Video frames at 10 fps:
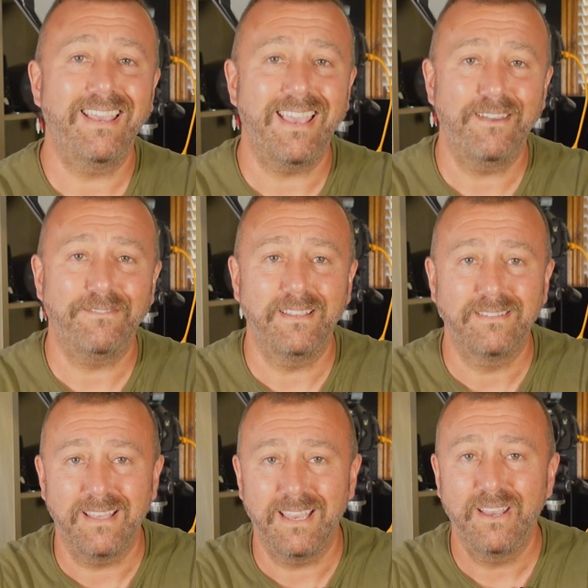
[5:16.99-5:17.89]
AF
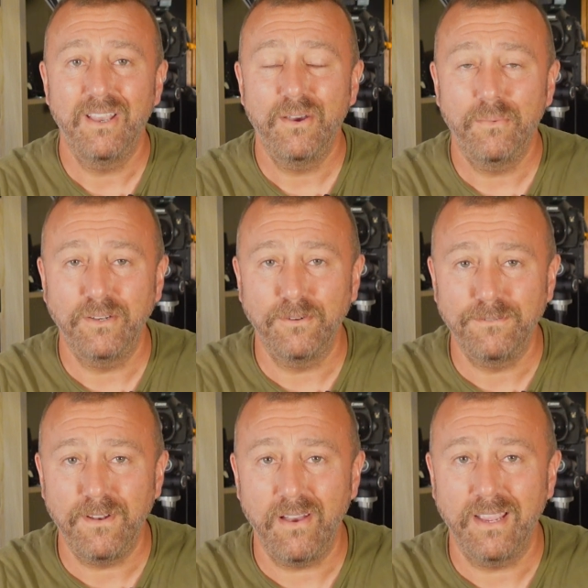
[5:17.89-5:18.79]
is there when you're
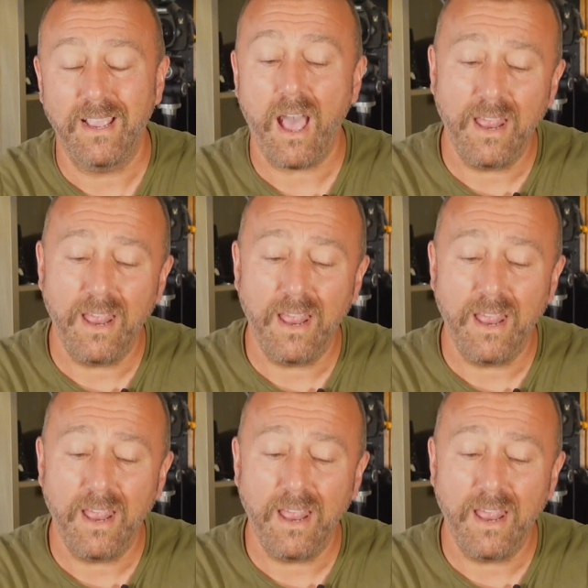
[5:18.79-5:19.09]
flying,